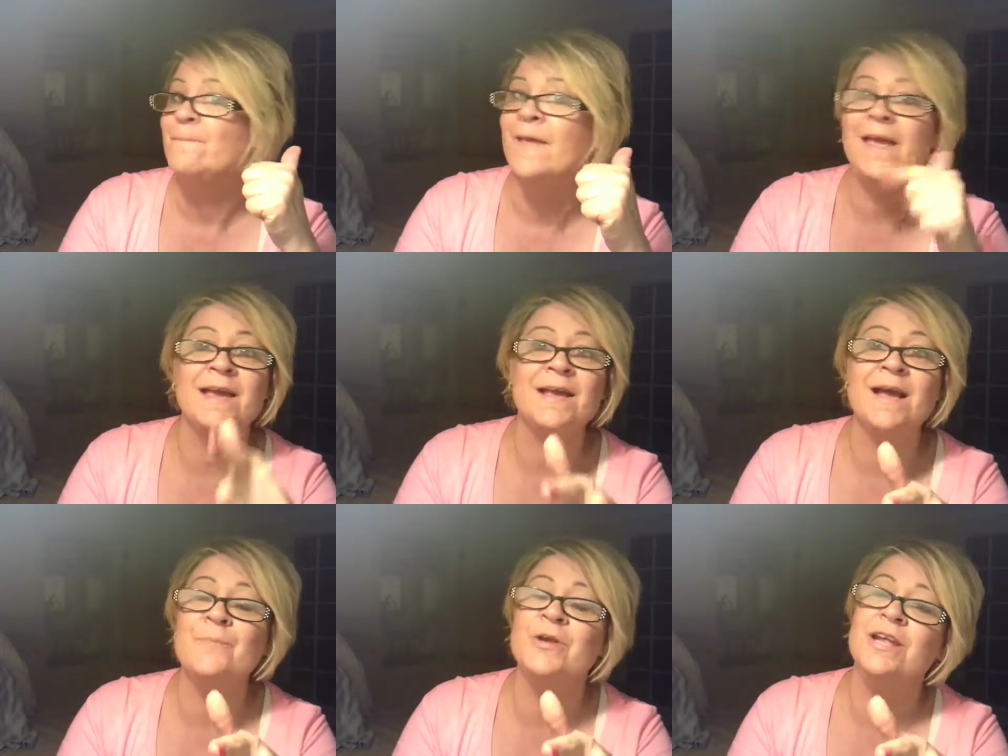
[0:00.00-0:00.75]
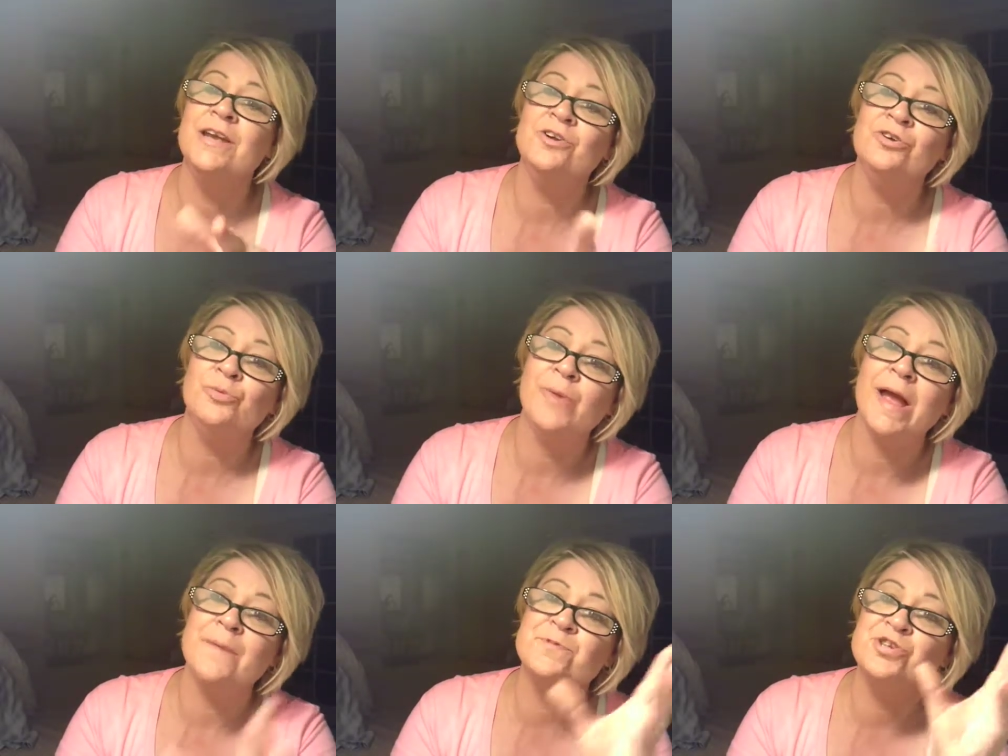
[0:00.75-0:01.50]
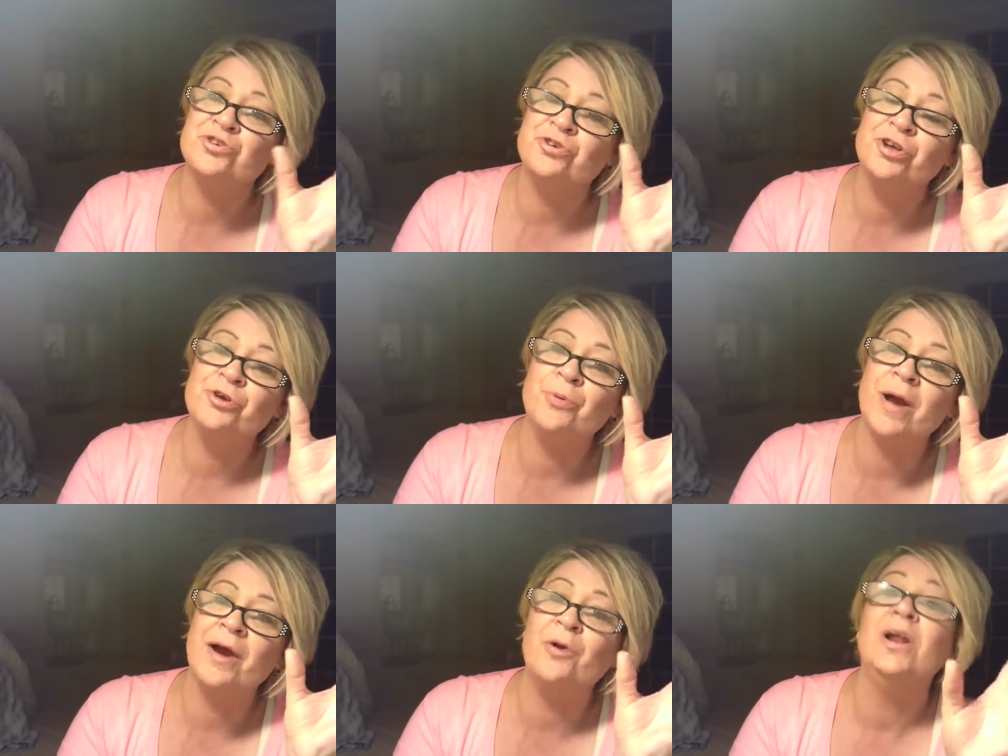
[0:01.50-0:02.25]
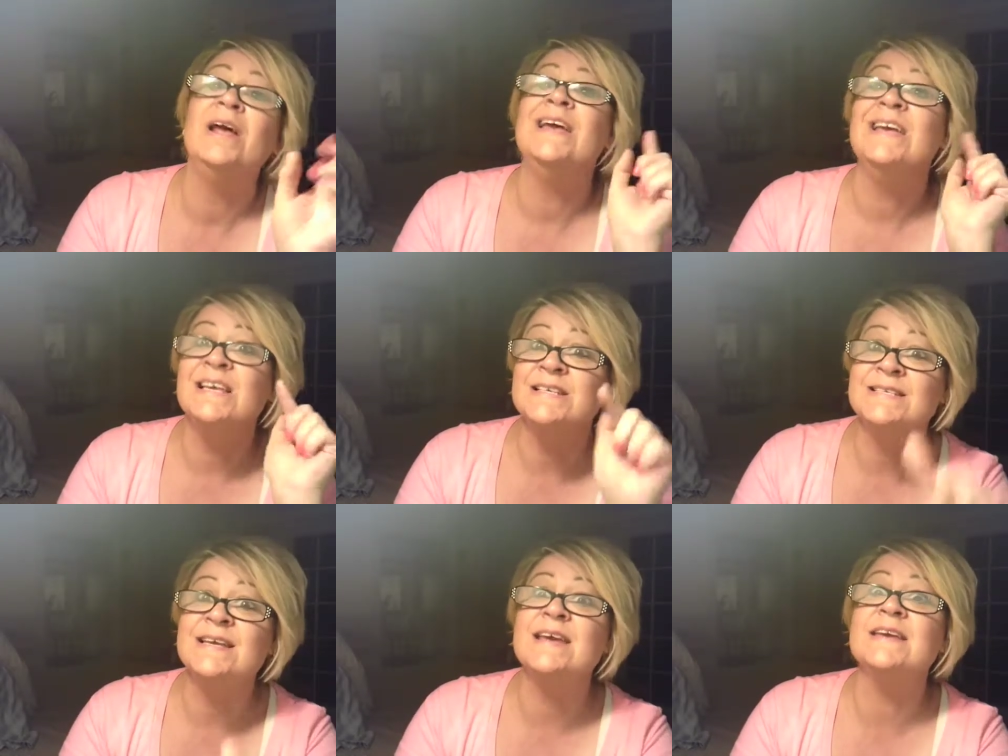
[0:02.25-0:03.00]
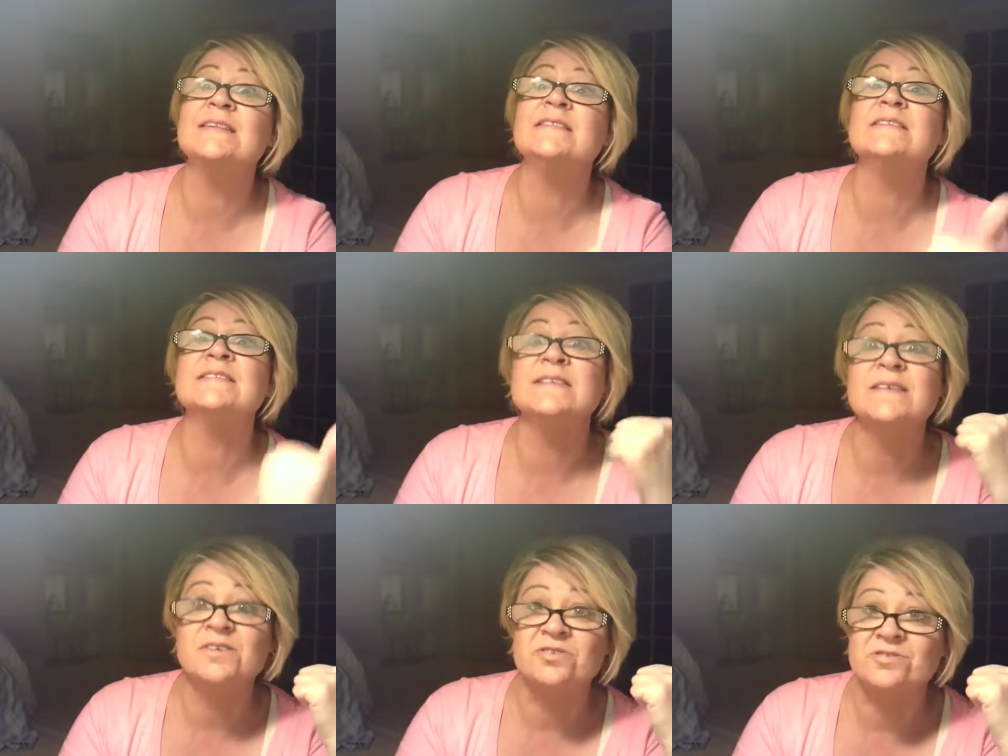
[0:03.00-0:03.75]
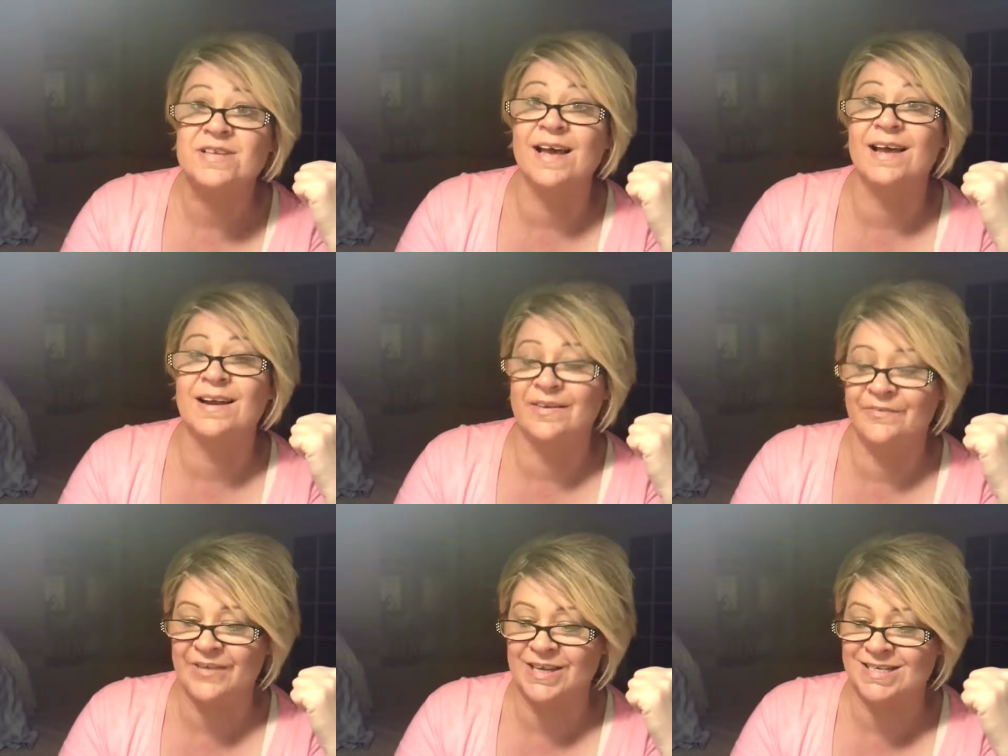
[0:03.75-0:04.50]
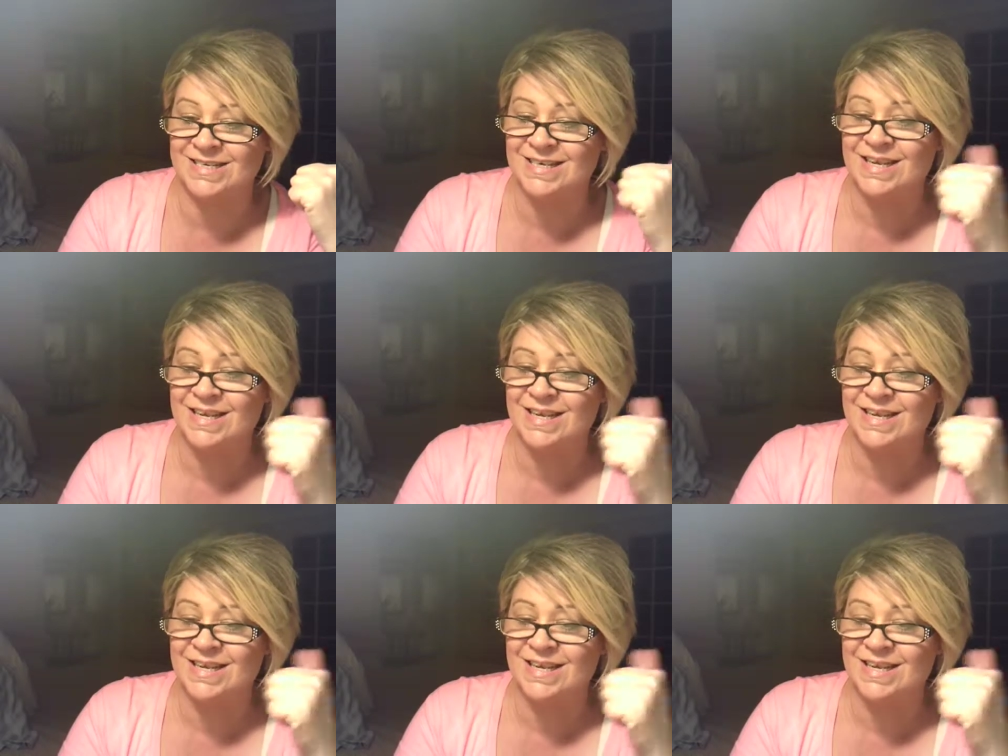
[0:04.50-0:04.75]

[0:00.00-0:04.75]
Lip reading: He ain't coming here to rapture you out. He's taking the sinners out of it.